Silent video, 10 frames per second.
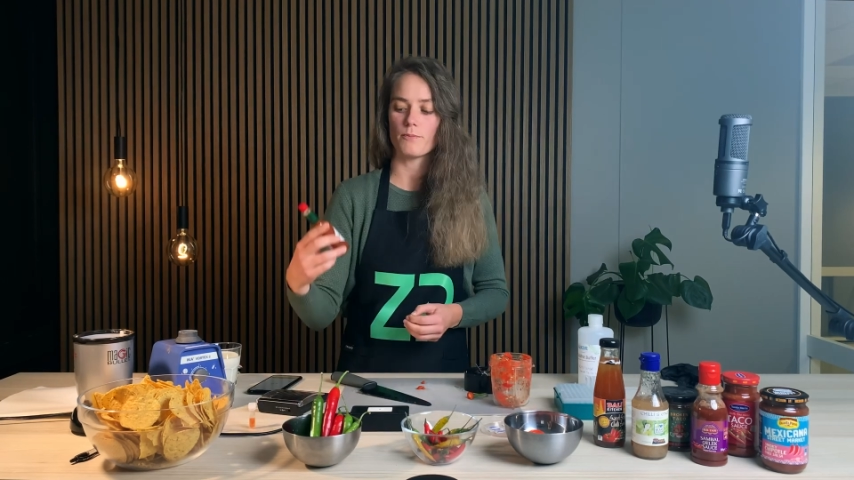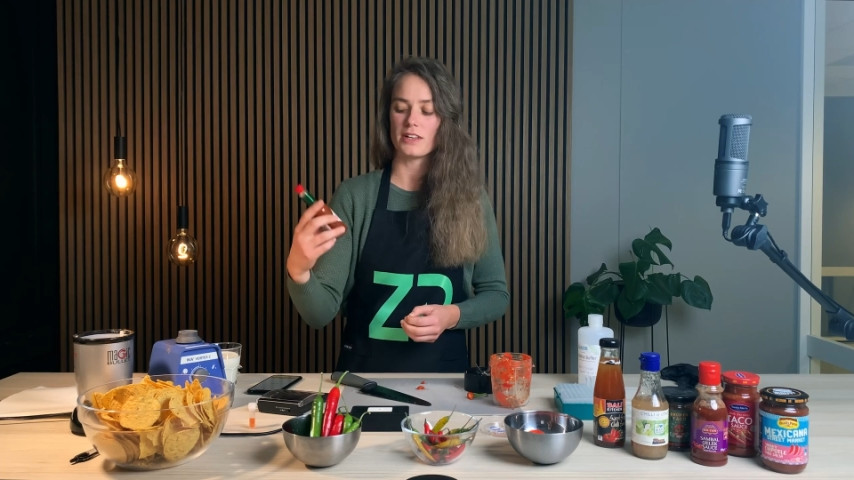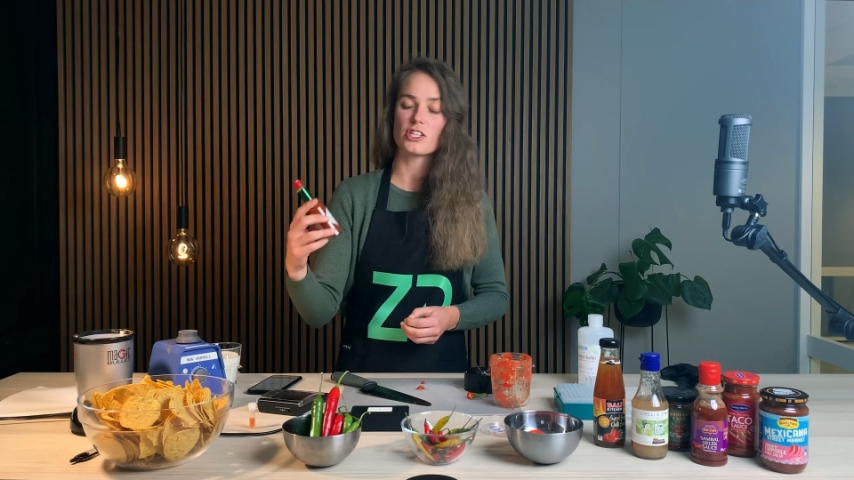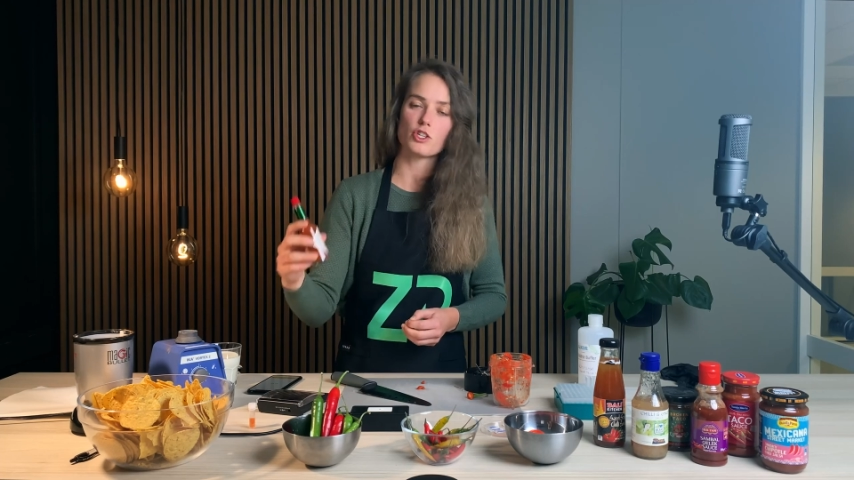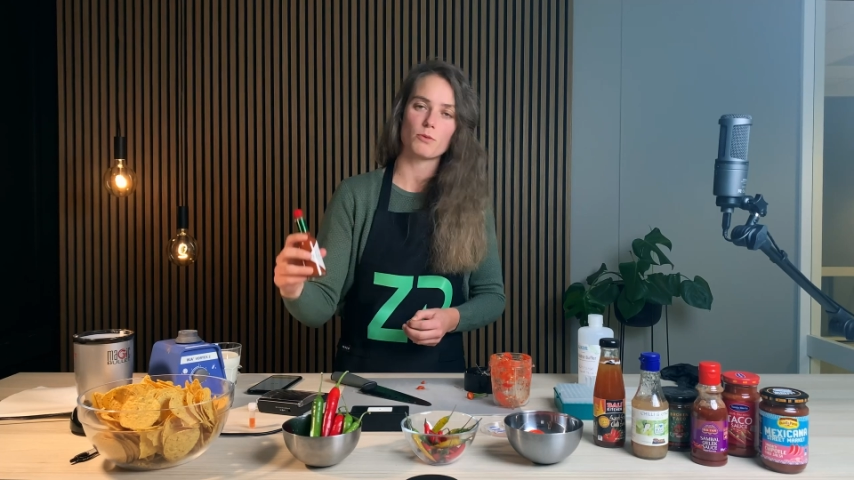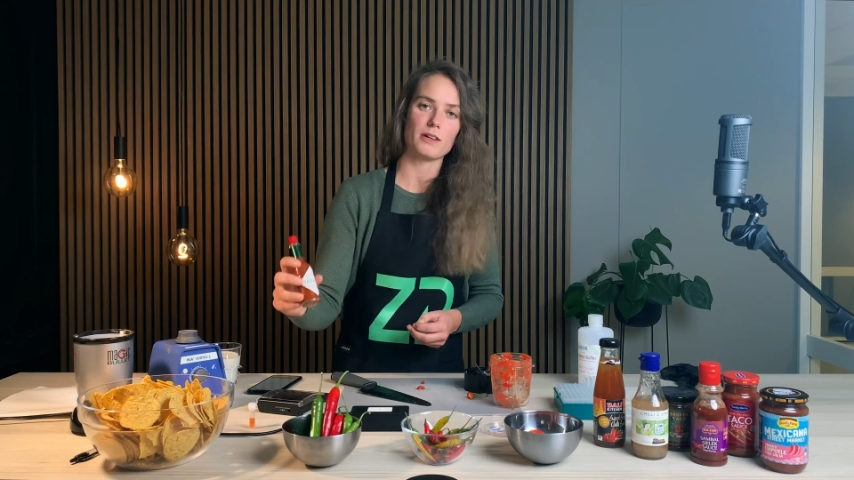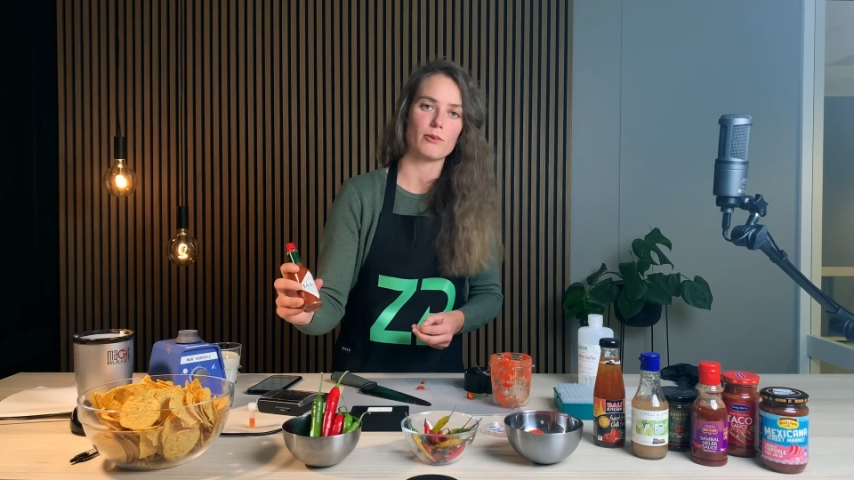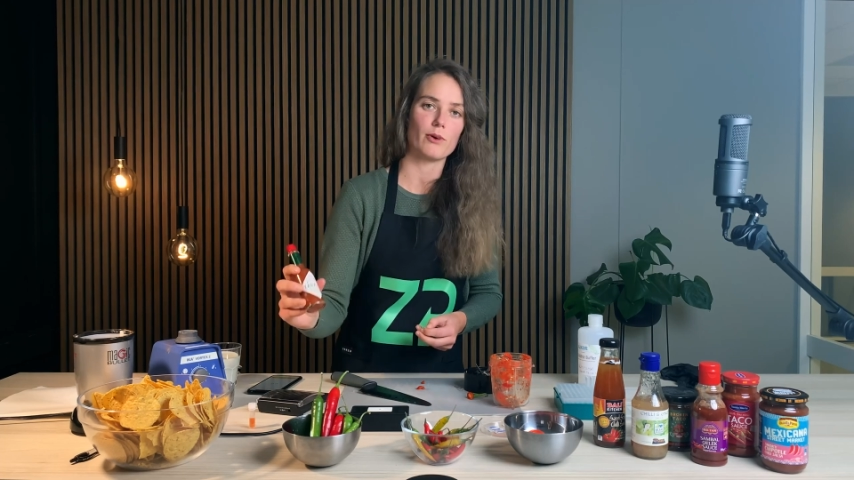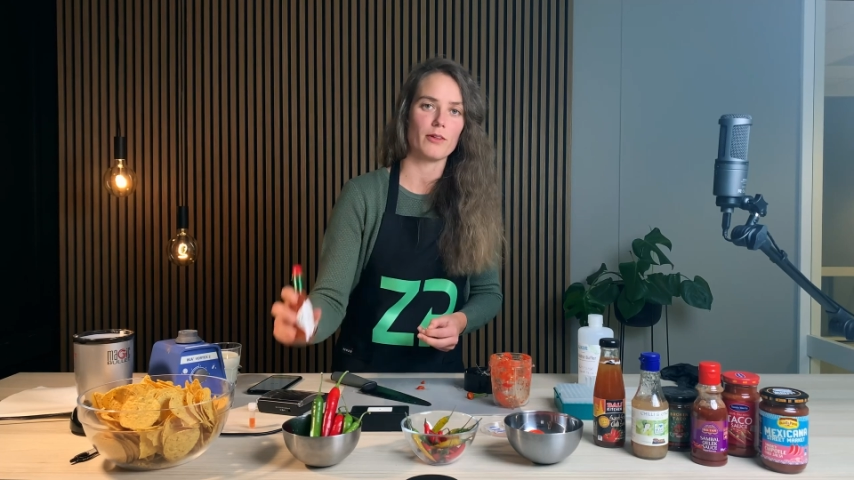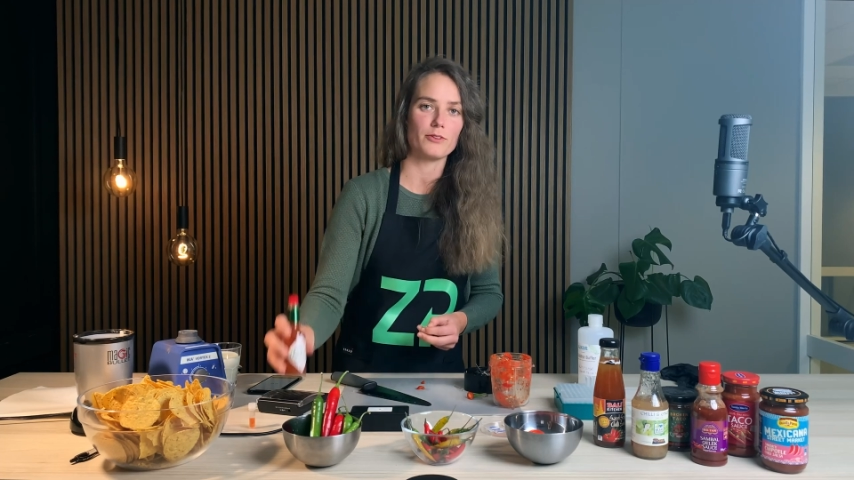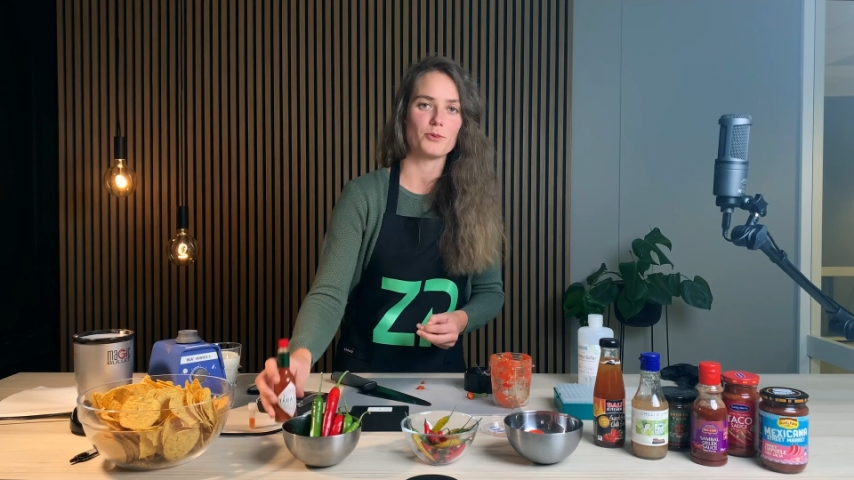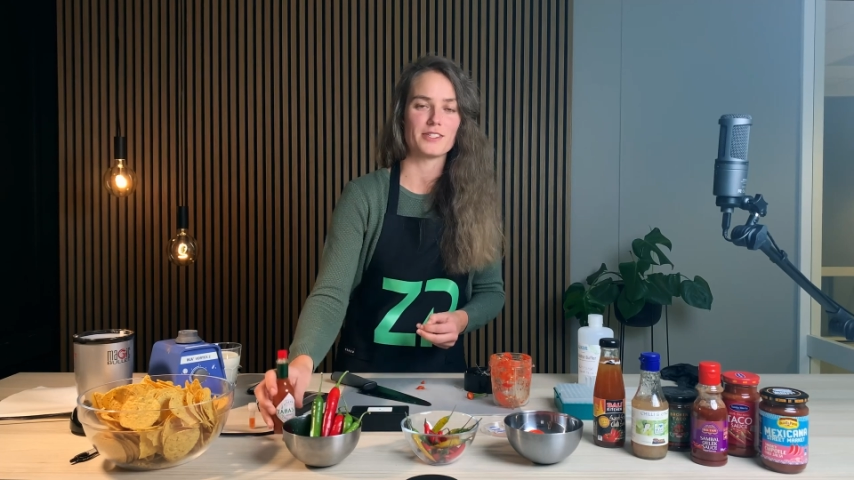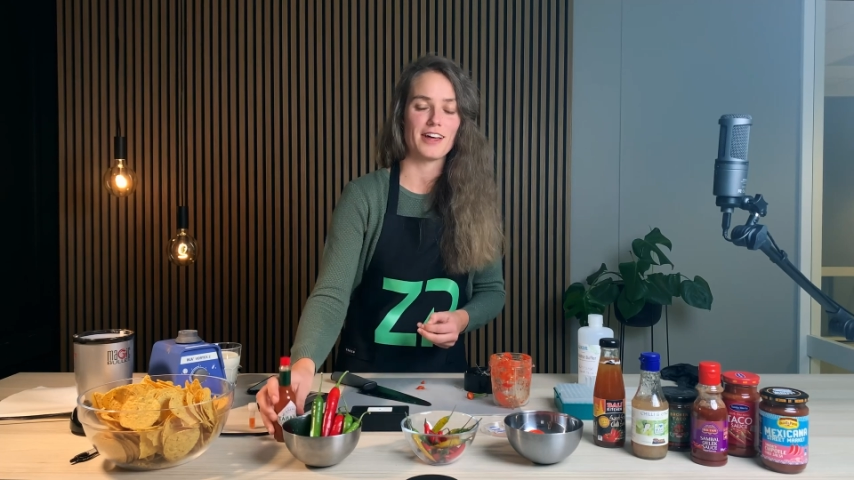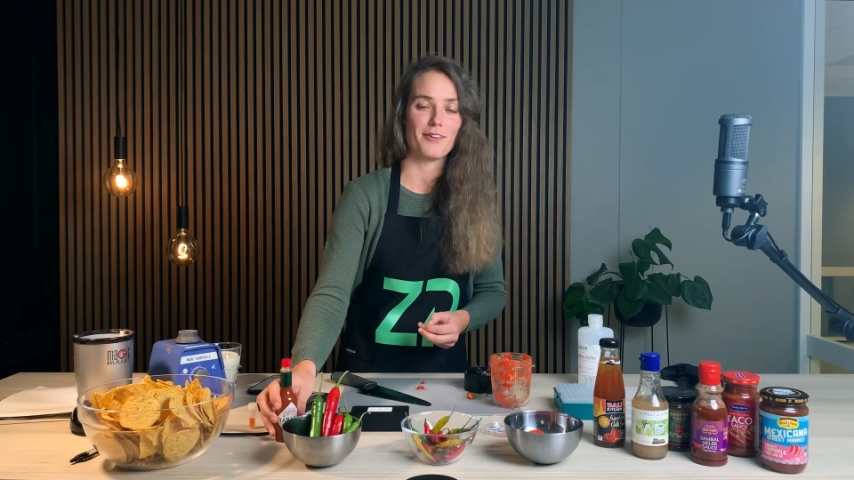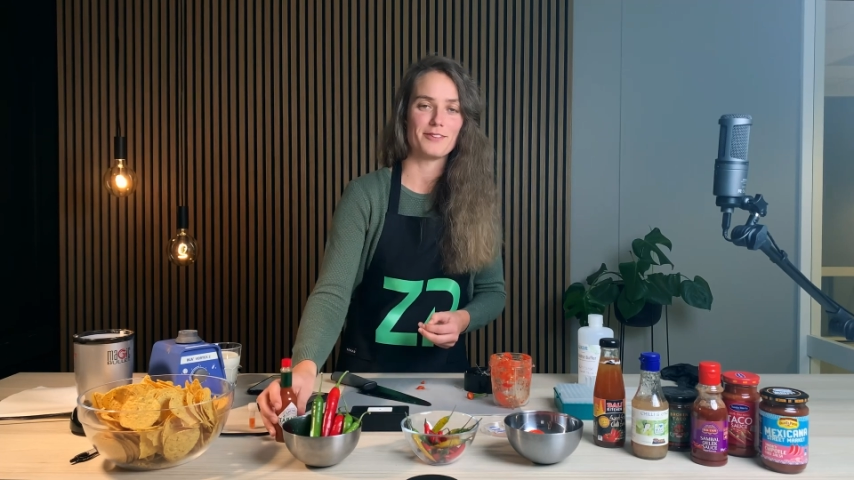it should be around
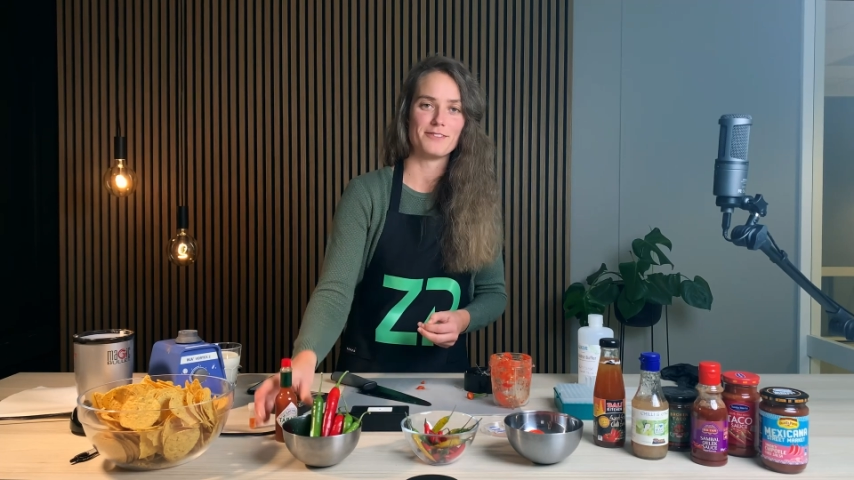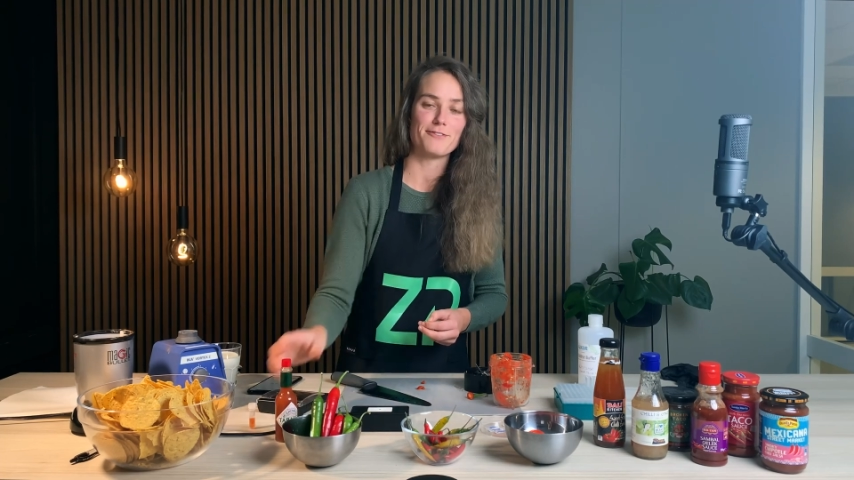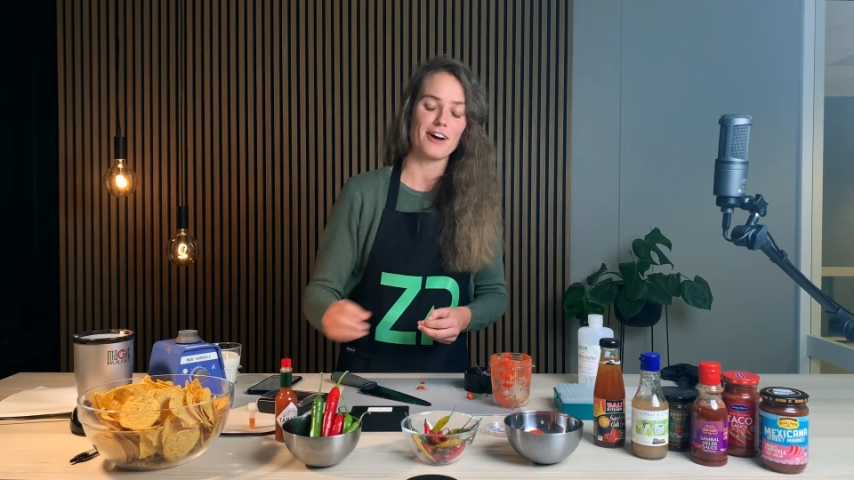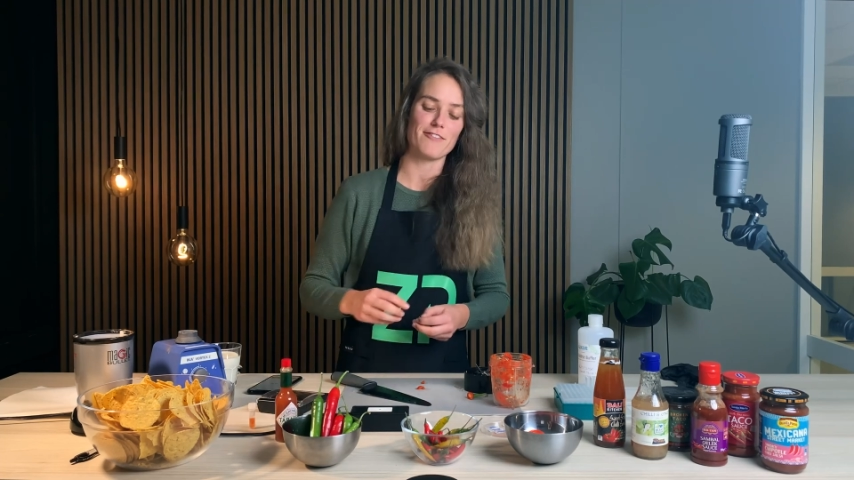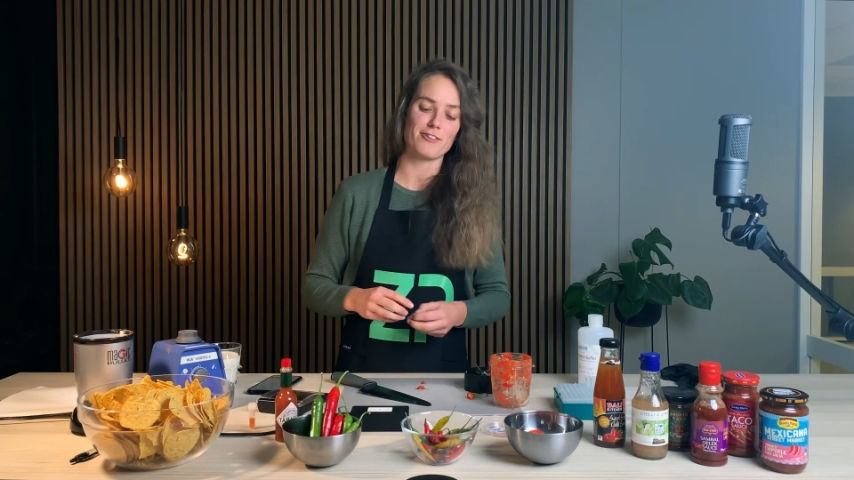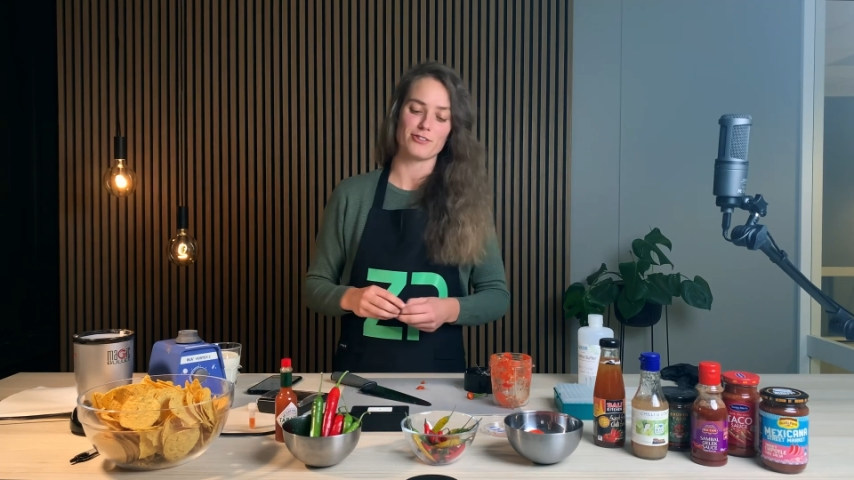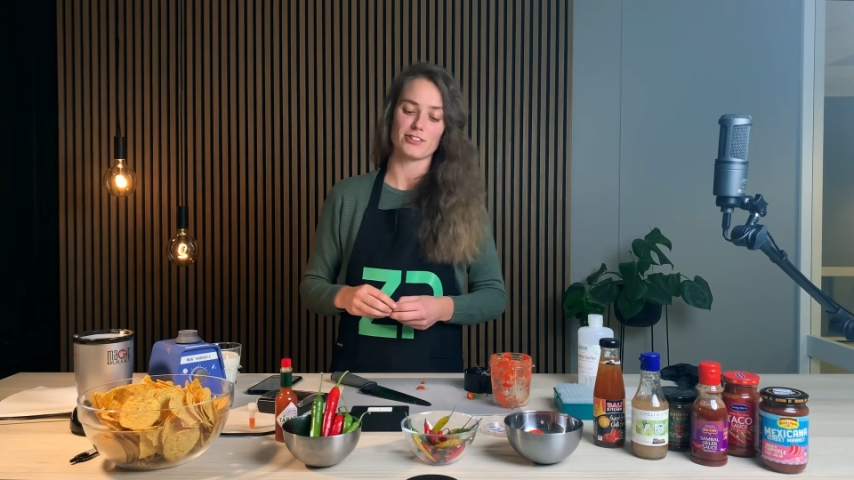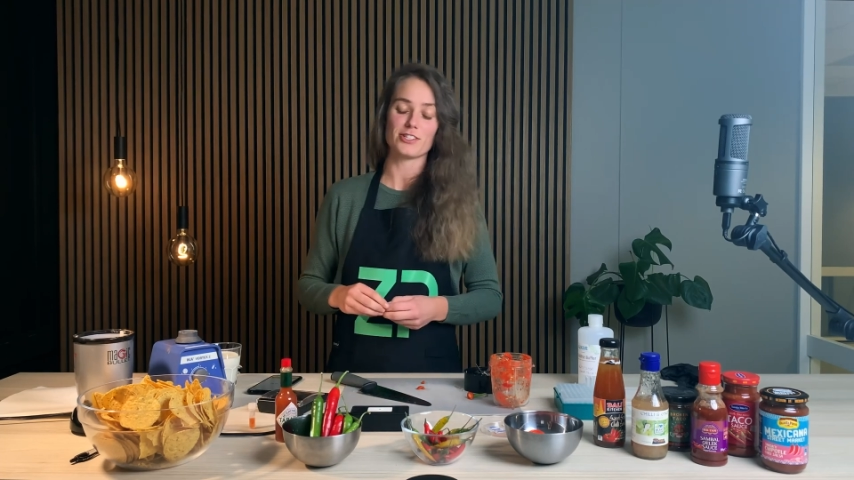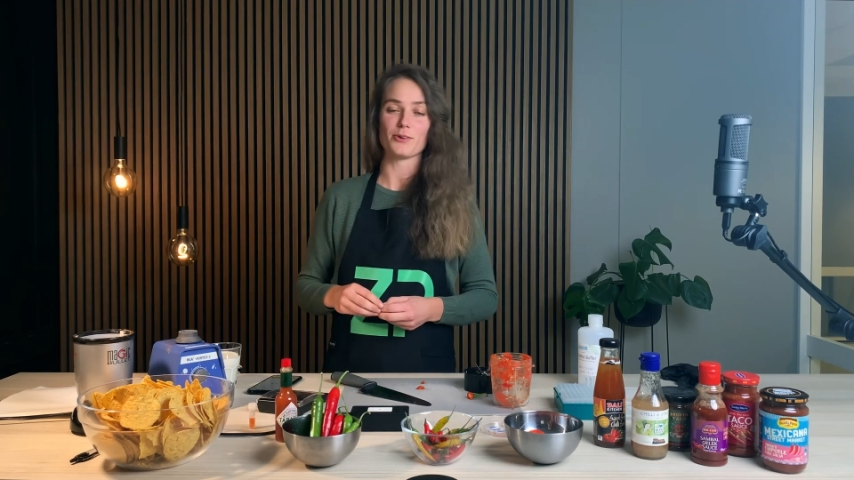2500